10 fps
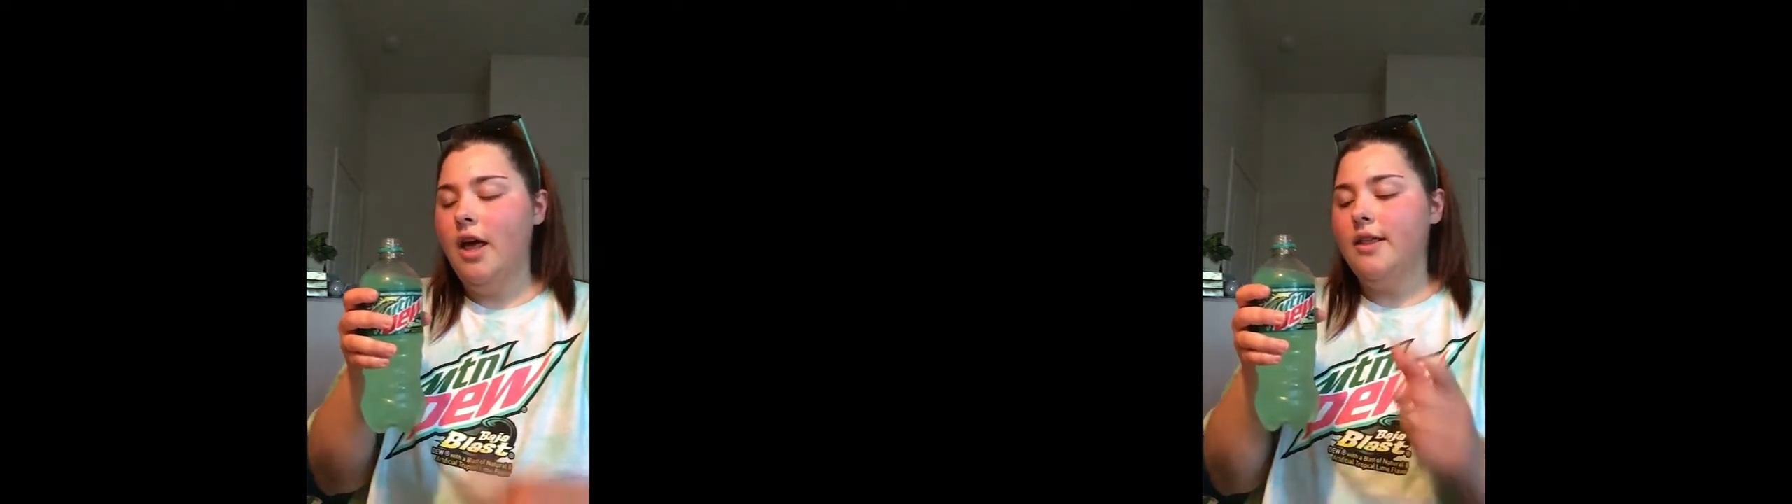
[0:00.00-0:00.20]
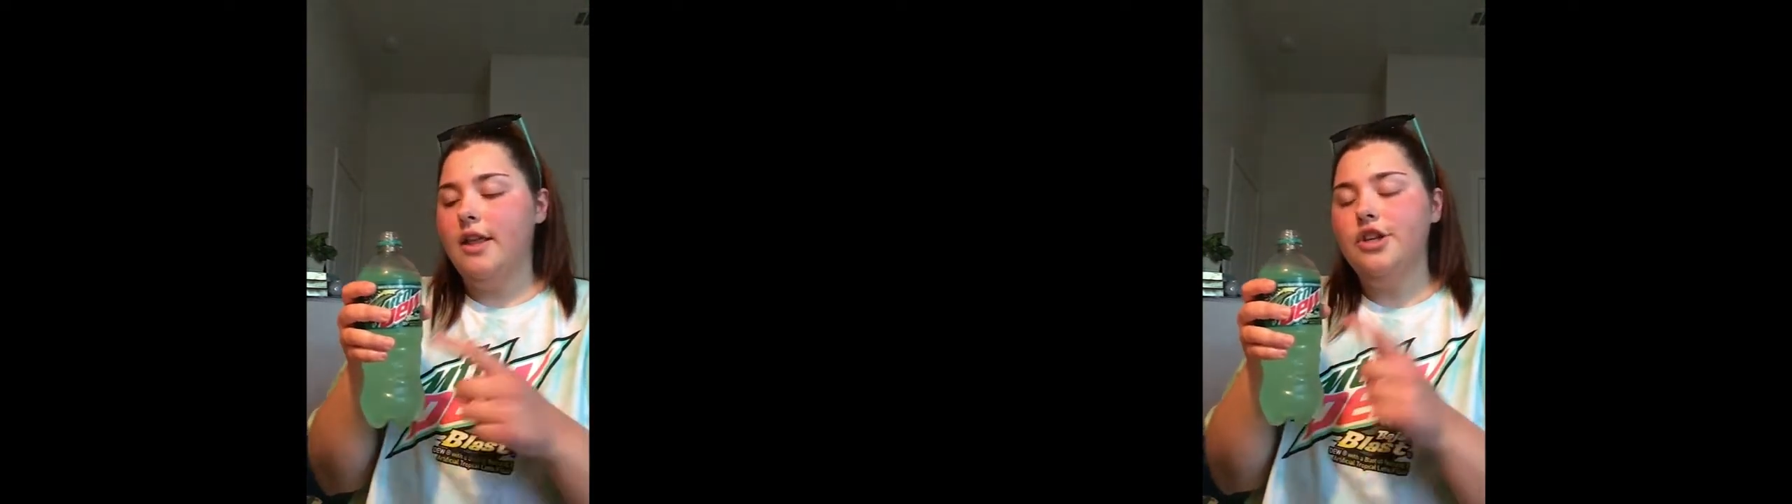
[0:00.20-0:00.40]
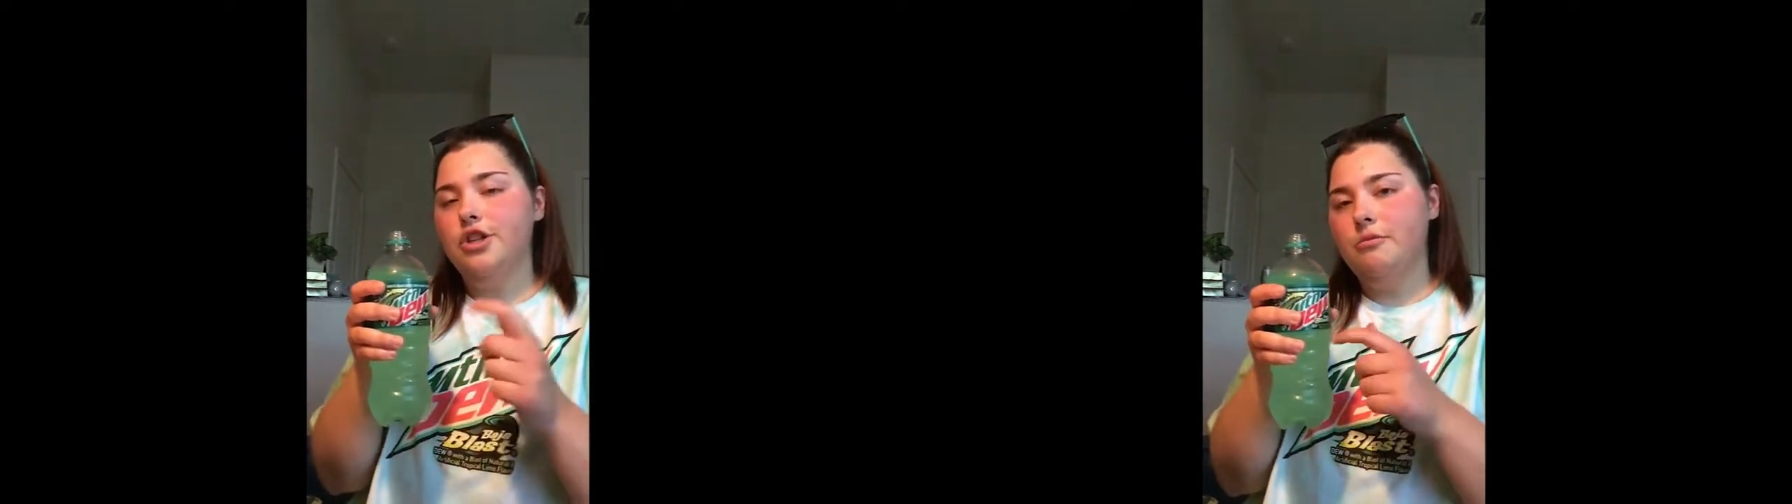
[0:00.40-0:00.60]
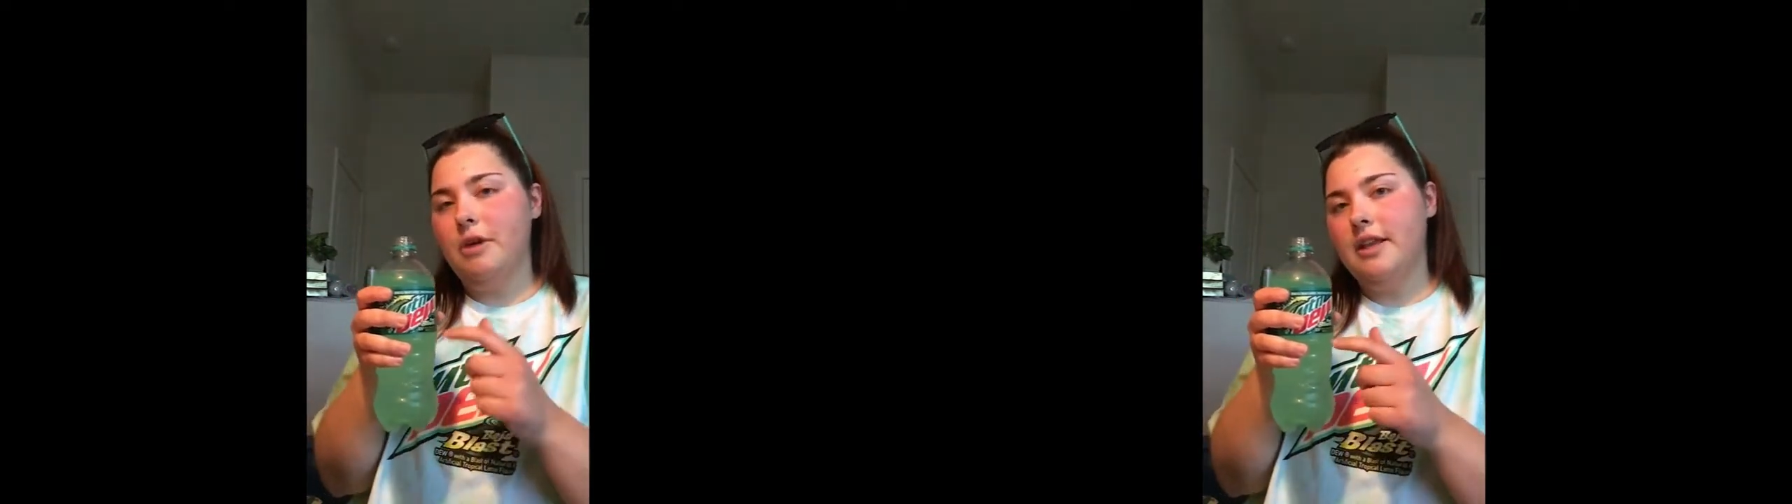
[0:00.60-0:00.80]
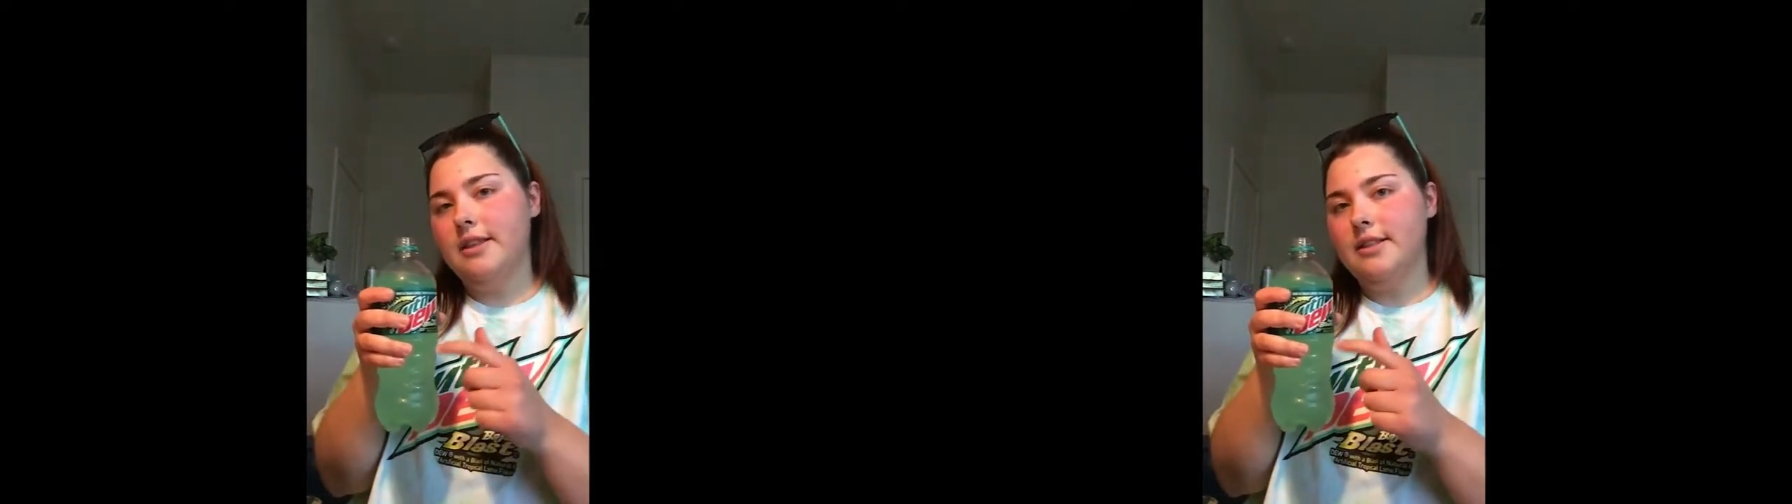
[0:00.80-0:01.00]
They should
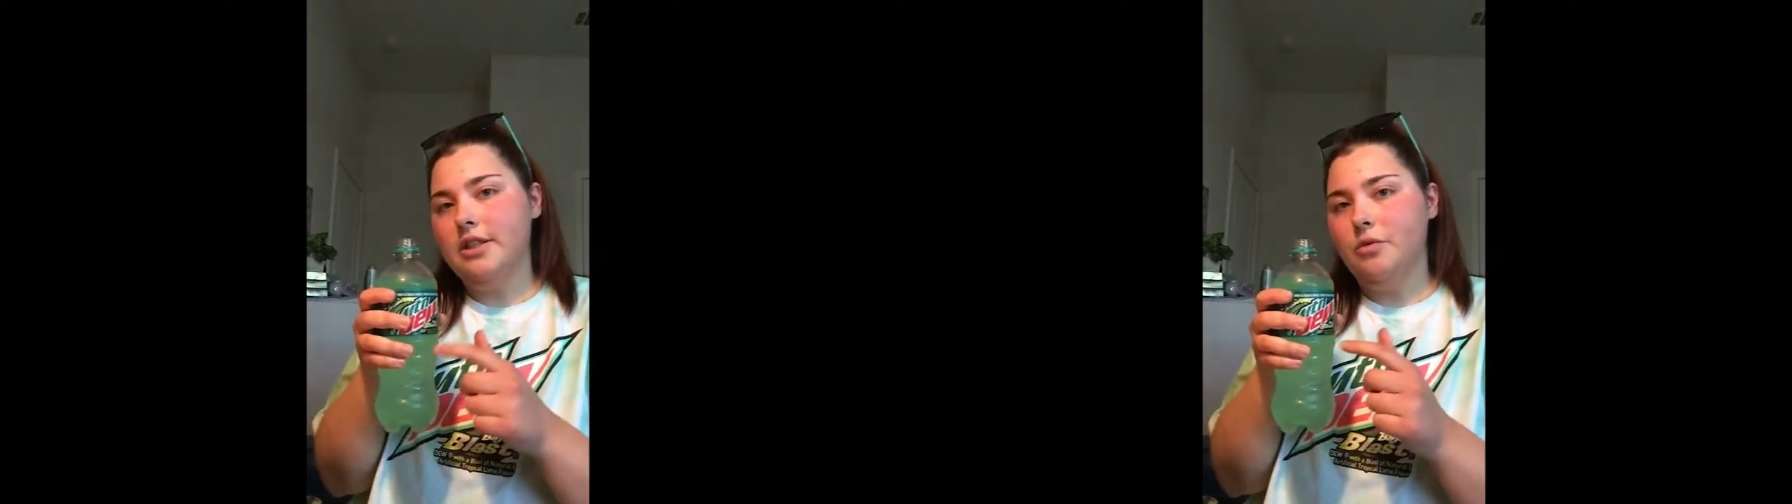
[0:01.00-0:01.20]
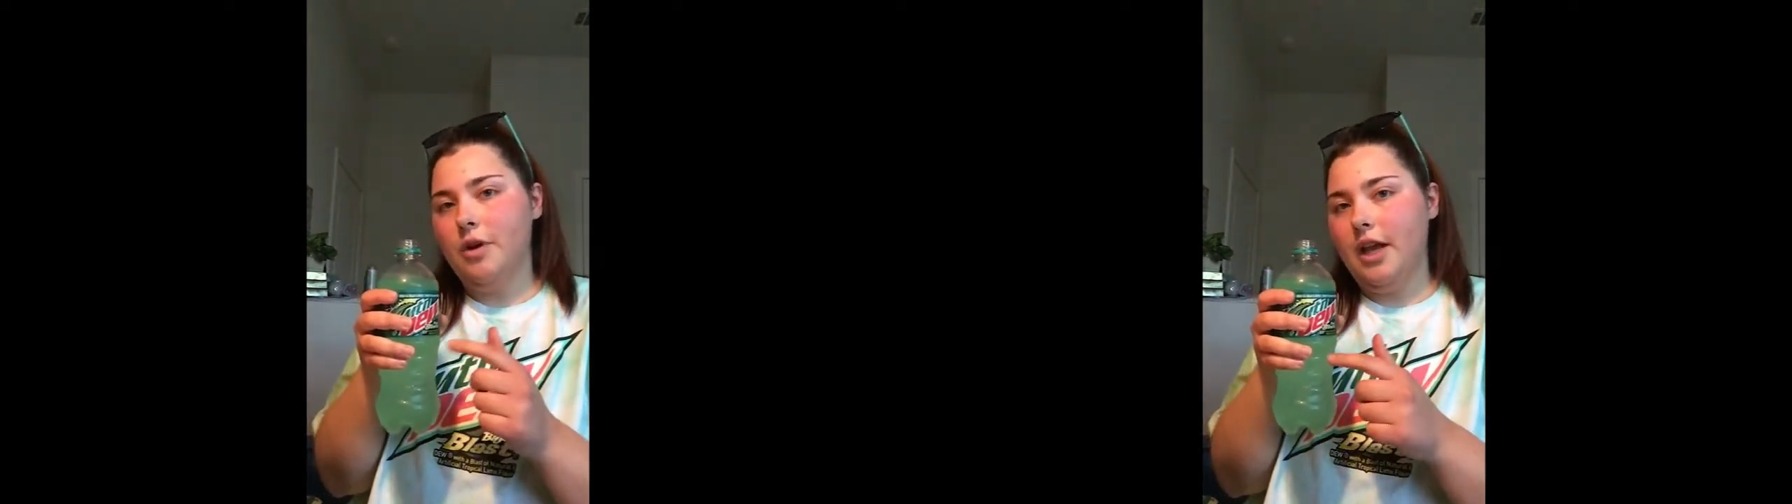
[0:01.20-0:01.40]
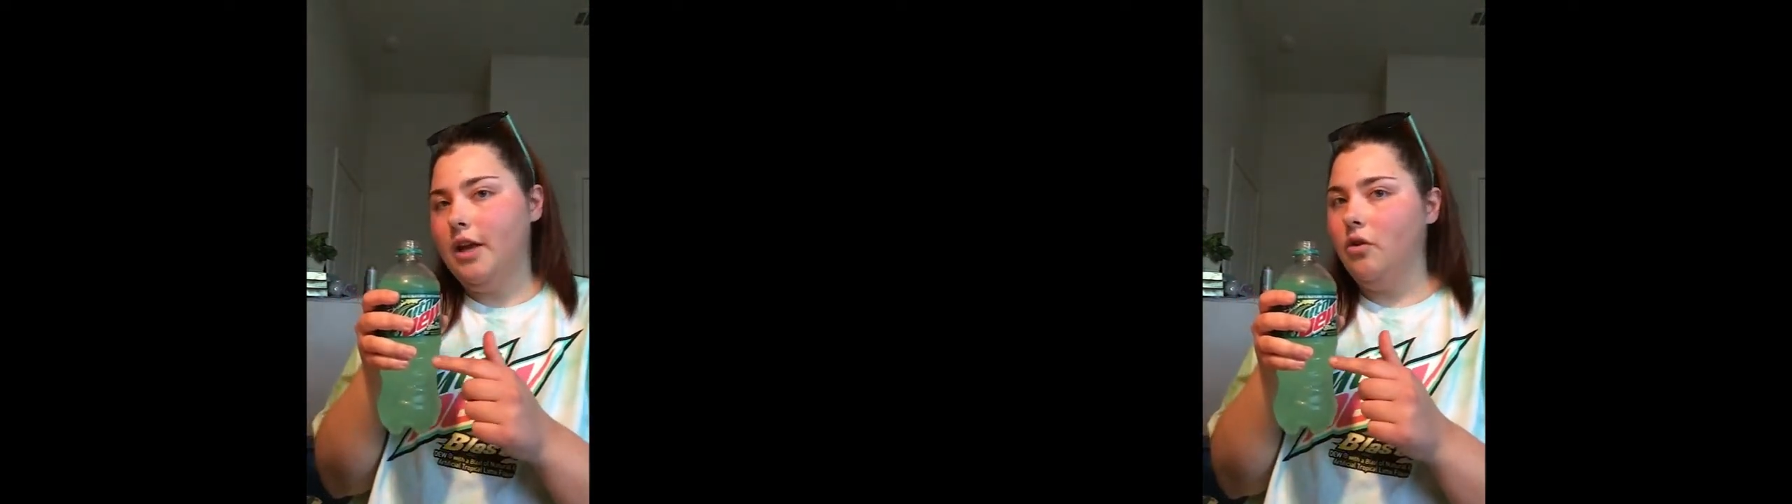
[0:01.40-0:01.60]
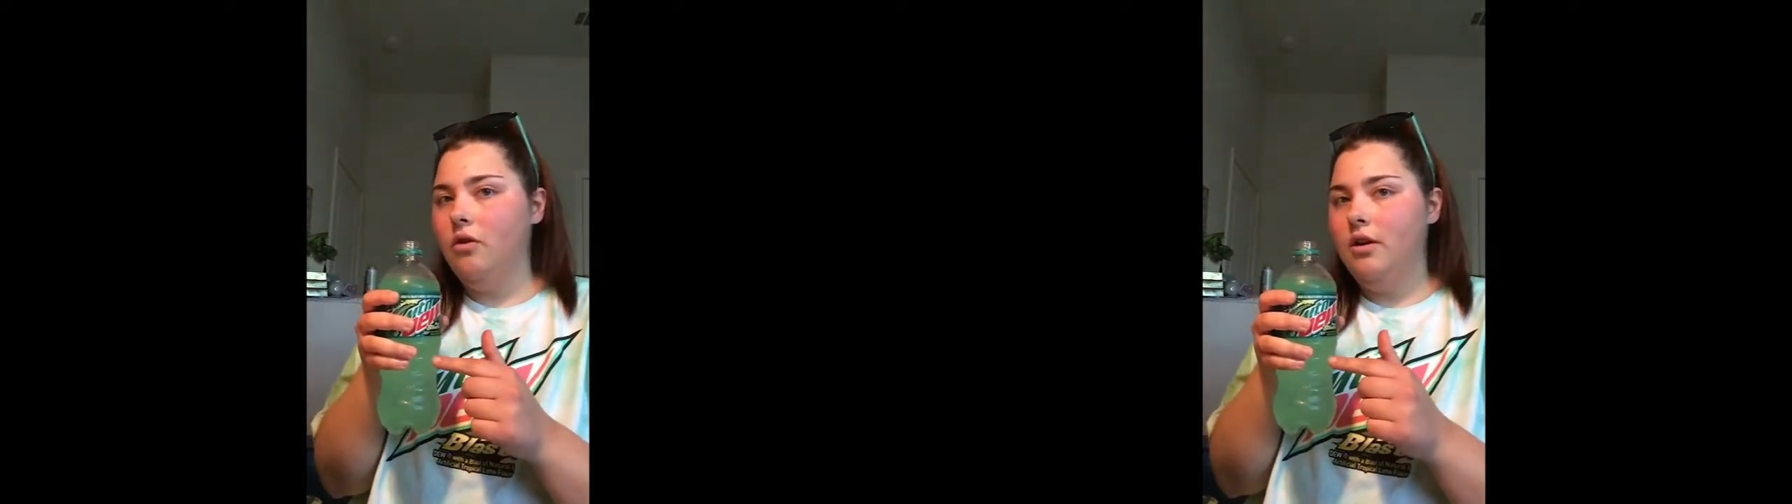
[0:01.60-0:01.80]
make this into a candle,